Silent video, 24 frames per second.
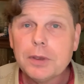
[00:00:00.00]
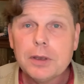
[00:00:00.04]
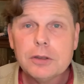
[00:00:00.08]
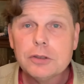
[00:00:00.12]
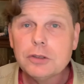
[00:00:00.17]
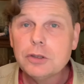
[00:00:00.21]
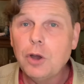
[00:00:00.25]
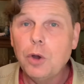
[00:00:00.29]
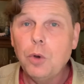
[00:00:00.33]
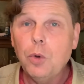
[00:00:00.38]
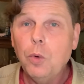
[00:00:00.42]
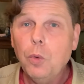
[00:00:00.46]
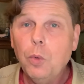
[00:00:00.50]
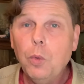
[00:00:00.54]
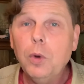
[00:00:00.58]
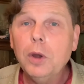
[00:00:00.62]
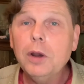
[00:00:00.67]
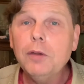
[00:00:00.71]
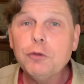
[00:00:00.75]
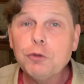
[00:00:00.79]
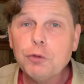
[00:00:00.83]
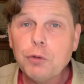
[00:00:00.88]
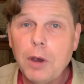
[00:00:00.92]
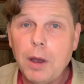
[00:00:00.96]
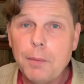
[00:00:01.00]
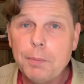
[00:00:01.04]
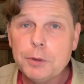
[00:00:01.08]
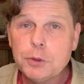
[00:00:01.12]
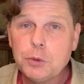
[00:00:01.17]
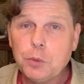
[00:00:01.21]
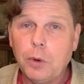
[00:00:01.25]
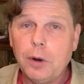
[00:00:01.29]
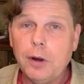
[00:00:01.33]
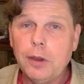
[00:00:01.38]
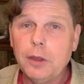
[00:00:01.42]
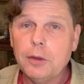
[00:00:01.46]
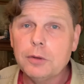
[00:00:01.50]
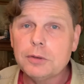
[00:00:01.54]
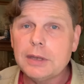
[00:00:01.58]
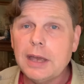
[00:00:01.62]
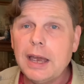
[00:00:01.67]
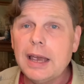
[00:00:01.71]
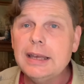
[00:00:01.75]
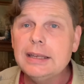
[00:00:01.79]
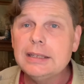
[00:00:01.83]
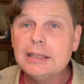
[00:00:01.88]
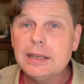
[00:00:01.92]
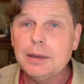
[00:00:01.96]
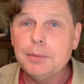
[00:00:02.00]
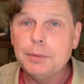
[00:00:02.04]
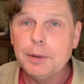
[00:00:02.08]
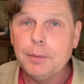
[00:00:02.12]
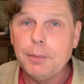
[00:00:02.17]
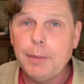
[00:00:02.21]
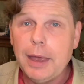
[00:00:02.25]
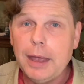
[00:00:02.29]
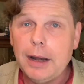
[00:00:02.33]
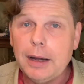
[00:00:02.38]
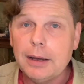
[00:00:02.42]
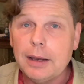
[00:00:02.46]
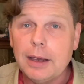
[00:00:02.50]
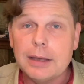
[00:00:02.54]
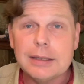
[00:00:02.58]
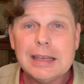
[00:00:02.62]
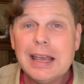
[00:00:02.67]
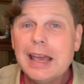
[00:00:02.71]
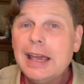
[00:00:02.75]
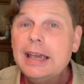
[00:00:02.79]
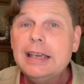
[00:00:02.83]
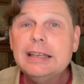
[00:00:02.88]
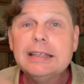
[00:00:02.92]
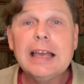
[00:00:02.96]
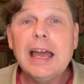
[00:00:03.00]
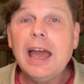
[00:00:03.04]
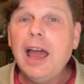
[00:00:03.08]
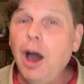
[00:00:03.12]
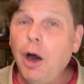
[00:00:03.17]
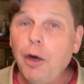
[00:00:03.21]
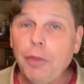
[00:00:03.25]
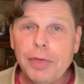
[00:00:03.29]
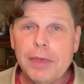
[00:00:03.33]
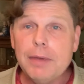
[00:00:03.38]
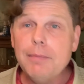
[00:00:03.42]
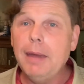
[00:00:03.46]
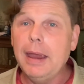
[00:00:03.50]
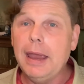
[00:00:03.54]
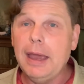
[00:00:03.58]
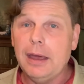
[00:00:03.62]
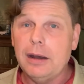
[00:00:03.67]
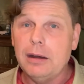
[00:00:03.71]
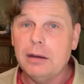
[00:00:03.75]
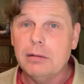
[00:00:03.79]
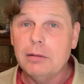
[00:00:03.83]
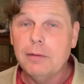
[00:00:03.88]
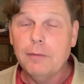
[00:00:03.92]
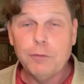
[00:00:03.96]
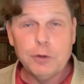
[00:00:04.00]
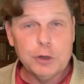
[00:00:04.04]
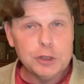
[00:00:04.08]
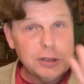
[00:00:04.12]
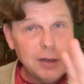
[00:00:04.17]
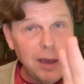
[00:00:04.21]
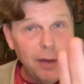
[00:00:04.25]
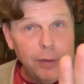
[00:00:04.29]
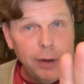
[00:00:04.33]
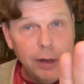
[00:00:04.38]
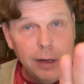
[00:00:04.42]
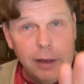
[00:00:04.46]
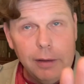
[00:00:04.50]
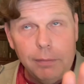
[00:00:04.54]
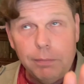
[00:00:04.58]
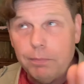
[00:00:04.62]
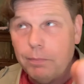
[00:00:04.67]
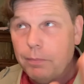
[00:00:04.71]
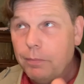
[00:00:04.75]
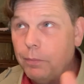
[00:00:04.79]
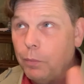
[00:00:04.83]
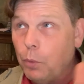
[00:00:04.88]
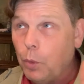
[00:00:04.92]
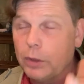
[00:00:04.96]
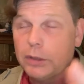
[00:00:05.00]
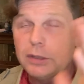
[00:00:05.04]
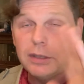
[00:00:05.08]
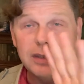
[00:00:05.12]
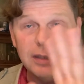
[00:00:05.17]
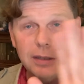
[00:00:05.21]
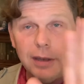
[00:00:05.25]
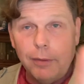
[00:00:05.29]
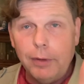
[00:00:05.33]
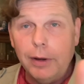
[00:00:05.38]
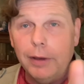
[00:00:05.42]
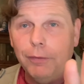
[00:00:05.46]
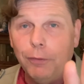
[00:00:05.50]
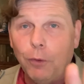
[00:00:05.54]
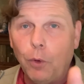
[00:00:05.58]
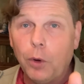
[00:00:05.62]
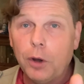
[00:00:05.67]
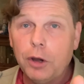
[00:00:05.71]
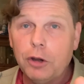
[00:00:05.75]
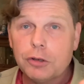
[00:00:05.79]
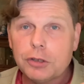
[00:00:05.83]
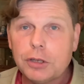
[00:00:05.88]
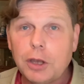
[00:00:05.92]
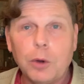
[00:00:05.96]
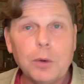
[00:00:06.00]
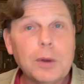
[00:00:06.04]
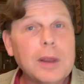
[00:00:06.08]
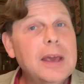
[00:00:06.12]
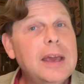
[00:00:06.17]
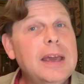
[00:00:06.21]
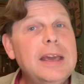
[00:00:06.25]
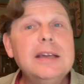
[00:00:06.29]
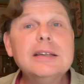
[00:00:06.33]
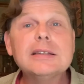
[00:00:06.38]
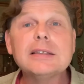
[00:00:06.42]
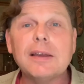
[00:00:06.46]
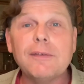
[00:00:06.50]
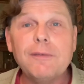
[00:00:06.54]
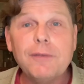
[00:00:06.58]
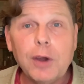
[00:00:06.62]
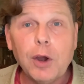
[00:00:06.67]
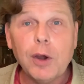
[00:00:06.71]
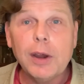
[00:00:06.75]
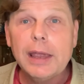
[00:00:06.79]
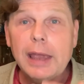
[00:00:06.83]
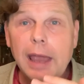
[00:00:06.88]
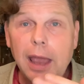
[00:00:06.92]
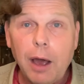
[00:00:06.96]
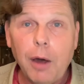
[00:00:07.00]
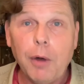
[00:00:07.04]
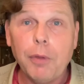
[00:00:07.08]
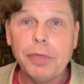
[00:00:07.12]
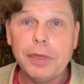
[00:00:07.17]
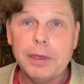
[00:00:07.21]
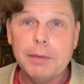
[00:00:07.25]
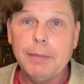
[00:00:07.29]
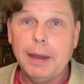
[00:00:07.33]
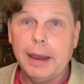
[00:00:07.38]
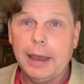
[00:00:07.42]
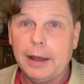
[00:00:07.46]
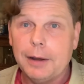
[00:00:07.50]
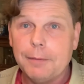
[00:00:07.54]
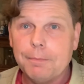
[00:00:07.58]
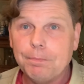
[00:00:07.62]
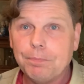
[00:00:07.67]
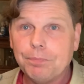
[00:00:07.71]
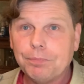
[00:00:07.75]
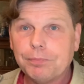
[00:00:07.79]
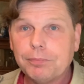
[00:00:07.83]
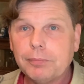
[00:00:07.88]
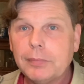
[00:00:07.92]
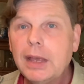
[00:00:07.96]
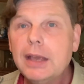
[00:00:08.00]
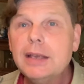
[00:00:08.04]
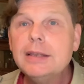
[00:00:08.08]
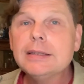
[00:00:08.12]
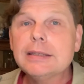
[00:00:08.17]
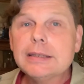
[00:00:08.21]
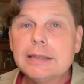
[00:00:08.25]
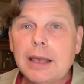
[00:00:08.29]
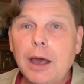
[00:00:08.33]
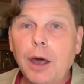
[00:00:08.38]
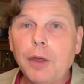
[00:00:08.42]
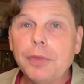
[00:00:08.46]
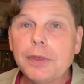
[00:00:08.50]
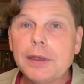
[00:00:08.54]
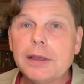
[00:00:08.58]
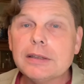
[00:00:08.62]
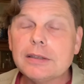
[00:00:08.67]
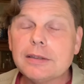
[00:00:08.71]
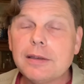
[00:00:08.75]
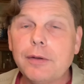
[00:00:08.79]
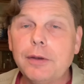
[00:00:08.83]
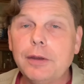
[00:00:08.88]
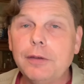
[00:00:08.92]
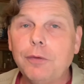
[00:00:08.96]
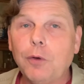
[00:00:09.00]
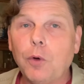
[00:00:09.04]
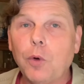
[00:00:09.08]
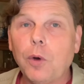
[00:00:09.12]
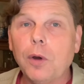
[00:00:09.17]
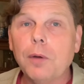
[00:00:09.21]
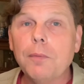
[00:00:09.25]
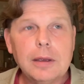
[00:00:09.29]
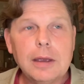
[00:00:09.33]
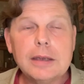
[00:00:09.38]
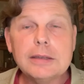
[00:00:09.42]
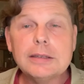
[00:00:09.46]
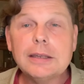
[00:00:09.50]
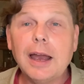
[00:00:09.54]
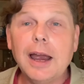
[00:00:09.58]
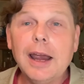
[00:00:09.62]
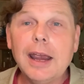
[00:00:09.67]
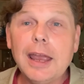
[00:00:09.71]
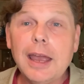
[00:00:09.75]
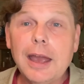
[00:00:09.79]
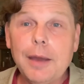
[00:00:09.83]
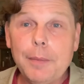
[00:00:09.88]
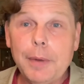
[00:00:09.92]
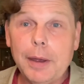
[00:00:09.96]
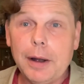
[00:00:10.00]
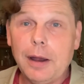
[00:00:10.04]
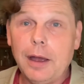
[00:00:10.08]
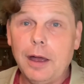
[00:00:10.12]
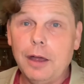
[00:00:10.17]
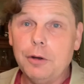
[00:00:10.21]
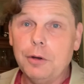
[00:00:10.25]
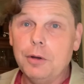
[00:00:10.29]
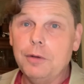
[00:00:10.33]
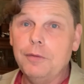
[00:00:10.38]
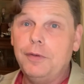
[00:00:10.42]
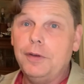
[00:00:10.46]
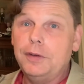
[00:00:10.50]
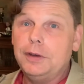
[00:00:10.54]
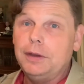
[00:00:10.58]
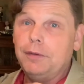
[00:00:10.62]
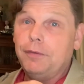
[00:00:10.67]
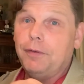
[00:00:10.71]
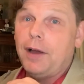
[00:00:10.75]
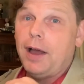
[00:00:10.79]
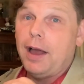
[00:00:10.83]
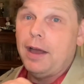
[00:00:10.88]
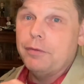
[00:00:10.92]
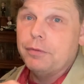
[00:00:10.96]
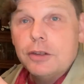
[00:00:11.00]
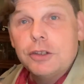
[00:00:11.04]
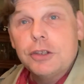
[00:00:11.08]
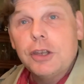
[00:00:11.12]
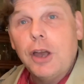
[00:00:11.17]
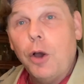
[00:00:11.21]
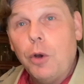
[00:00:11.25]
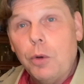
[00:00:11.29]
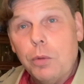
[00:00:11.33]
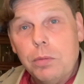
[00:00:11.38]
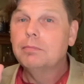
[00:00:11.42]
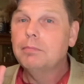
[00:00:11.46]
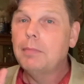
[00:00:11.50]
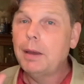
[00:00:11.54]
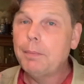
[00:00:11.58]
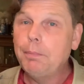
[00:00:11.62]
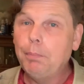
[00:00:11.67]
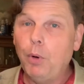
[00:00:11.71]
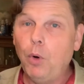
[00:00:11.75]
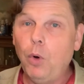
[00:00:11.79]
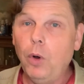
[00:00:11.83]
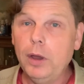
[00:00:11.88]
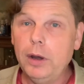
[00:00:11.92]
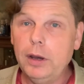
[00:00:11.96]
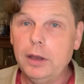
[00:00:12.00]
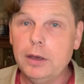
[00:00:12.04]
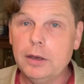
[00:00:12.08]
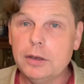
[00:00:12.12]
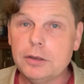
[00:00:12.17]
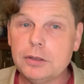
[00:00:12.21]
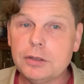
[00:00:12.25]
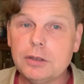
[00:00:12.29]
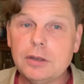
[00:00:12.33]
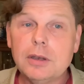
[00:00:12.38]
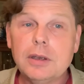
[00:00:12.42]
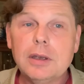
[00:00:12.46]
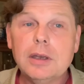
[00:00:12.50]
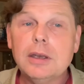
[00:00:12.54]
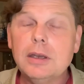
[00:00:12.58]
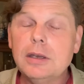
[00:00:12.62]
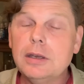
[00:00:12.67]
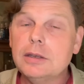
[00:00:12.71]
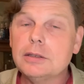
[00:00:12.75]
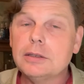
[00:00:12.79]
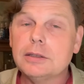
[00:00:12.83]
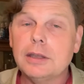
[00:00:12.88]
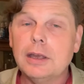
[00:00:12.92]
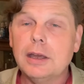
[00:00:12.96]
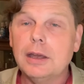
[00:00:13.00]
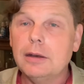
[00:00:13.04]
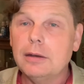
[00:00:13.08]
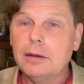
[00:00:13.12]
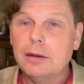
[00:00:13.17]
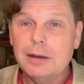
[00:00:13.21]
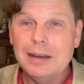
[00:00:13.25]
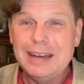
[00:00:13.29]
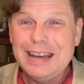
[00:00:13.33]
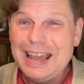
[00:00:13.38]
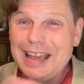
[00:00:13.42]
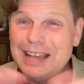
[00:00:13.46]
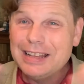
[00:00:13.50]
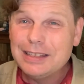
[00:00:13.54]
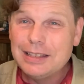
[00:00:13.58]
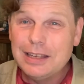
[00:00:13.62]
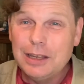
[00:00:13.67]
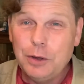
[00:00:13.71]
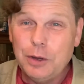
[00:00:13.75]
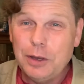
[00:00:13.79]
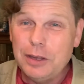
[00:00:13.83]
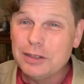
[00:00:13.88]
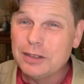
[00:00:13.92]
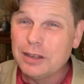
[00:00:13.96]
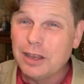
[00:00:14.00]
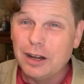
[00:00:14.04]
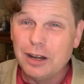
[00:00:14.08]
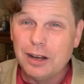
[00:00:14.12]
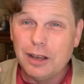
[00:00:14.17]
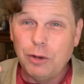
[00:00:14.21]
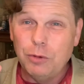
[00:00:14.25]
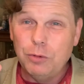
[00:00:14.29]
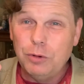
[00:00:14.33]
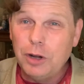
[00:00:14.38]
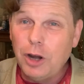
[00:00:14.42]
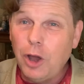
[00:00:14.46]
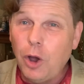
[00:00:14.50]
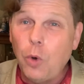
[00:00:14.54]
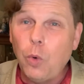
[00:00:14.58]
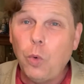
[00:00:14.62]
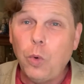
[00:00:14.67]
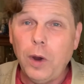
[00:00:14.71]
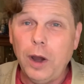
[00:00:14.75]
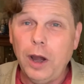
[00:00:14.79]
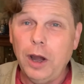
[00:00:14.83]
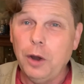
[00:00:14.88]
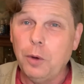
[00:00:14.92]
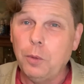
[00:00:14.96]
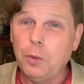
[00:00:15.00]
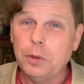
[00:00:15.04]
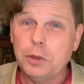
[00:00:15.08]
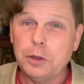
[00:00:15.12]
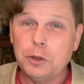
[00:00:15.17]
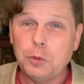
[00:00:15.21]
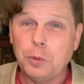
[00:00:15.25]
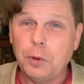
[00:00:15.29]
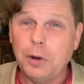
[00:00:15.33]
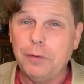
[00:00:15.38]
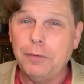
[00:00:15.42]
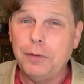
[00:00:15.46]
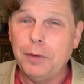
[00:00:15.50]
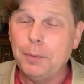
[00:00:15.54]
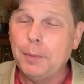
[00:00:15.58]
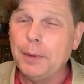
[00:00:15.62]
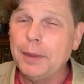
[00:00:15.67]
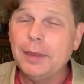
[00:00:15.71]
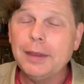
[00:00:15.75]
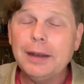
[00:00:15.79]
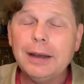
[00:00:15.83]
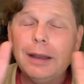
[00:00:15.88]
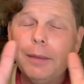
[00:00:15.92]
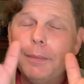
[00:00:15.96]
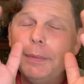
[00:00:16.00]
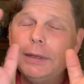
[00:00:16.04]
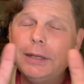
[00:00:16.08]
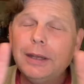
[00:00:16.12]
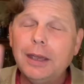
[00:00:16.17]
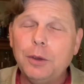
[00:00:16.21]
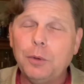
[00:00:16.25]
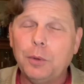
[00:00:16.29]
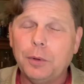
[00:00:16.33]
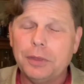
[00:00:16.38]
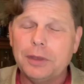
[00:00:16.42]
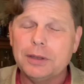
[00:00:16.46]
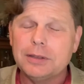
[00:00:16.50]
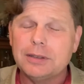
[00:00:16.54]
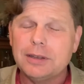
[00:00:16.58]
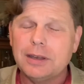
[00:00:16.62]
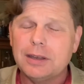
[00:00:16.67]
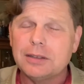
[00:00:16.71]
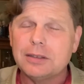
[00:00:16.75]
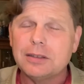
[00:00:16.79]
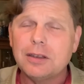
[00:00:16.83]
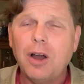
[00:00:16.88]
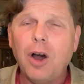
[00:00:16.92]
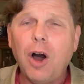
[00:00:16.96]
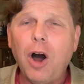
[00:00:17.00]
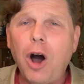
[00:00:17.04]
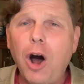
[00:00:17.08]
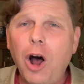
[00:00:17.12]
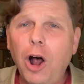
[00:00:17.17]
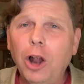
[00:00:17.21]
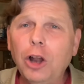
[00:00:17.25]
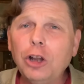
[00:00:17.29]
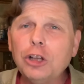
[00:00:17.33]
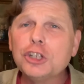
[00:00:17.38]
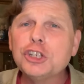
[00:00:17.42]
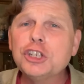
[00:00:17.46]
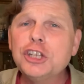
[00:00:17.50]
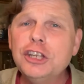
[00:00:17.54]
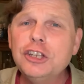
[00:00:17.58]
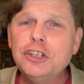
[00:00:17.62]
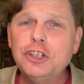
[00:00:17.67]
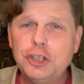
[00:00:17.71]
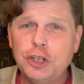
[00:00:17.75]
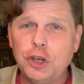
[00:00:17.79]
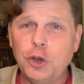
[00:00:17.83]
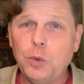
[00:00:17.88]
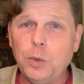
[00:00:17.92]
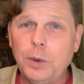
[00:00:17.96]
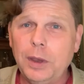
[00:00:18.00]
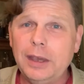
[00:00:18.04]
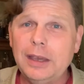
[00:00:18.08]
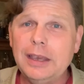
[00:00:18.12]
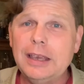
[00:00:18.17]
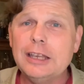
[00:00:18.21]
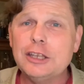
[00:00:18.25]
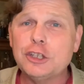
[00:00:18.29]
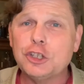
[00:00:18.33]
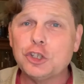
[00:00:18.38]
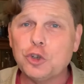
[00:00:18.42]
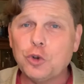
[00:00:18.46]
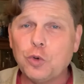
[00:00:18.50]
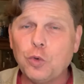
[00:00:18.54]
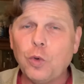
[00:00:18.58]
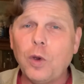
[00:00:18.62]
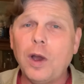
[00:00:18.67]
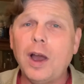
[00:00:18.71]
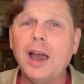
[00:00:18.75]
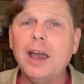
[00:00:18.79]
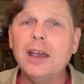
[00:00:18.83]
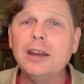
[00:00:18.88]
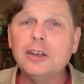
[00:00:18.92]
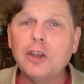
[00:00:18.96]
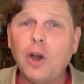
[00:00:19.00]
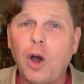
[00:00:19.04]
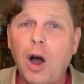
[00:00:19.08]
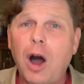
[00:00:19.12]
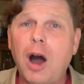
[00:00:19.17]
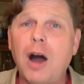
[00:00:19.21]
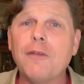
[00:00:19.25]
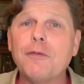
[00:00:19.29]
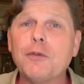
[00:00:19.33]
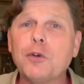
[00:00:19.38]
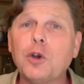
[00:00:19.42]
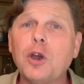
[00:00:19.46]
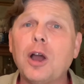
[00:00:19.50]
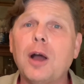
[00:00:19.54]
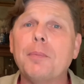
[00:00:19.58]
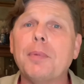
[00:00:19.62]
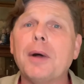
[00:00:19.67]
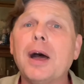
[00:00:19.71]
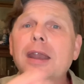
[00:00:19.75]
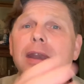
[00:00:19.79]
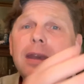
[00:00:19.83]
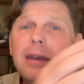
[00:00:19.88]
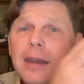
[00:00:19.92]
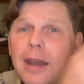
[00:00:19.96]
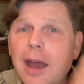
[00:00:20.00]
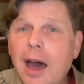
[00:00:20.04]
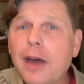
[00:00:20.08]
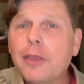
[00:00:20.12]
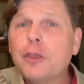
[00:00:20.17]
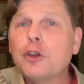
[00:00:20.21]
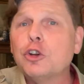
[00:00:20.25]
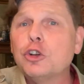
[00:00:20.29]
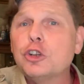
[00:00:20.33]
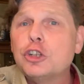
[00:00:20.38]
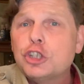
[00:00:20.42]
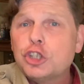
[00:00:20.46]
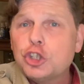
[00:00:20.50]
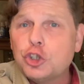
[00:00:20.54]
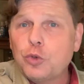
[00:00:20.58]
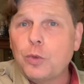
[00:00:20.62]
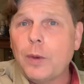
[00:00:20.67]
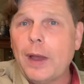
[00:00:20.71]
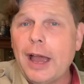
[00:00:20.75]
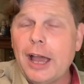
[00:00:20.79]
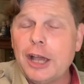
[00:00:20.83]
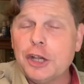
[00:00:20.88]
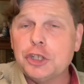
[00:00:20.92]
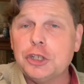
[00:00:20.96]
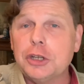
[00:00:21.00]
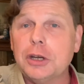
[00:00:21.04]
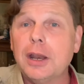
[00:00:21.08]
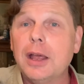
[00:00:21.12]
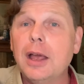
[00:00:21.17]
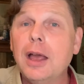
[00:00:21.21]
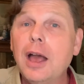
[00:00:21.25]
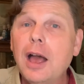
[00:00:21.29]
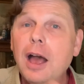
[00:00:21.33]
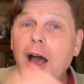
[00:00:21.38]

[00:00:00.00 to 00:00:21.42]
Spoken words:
So what if Trump is one of those asymptomatic guys? He's a healthy man. For 74 years old, he is a very healthy man. He's as healthy at 74 as I am at 155. So my point is that Nancy is going to go nowhere with the 25th Amendment. Let me tell you what this is. All she's doing is trying to offer up another distraction.